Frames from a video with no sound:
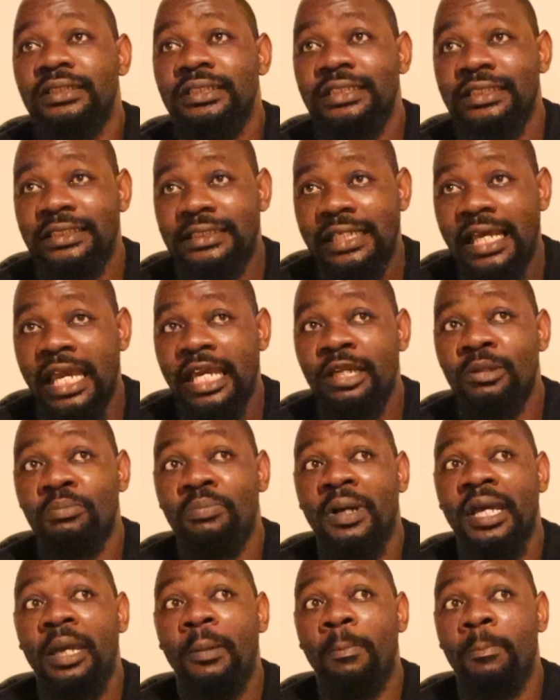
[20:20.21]
designed
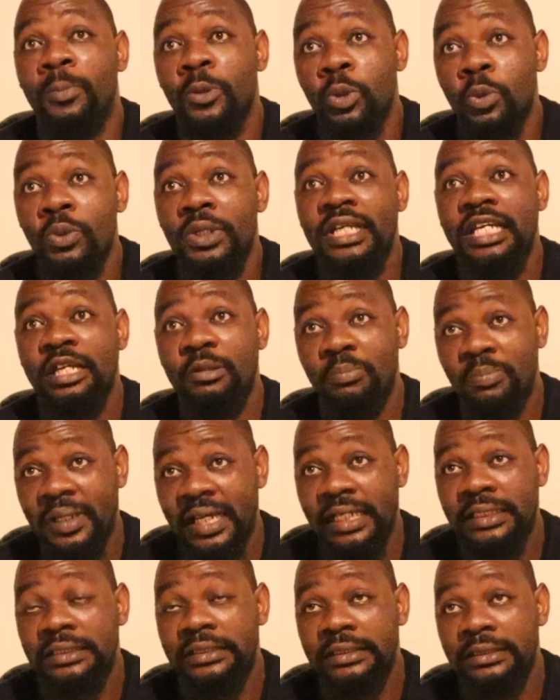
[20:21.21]
by a broken
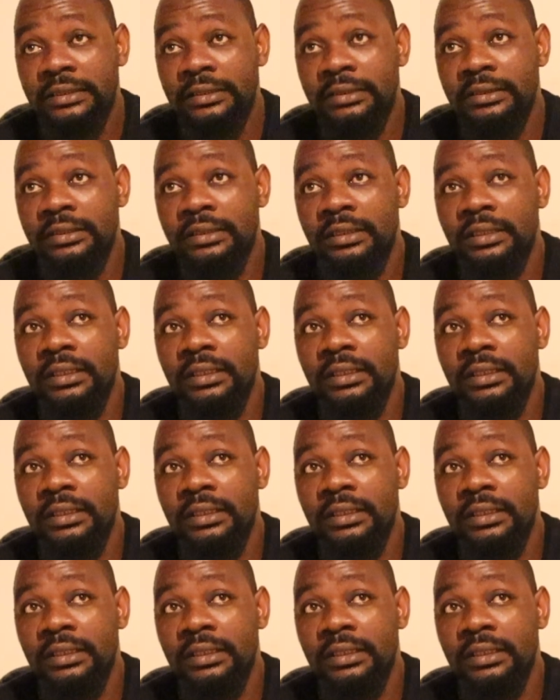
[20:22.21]
person,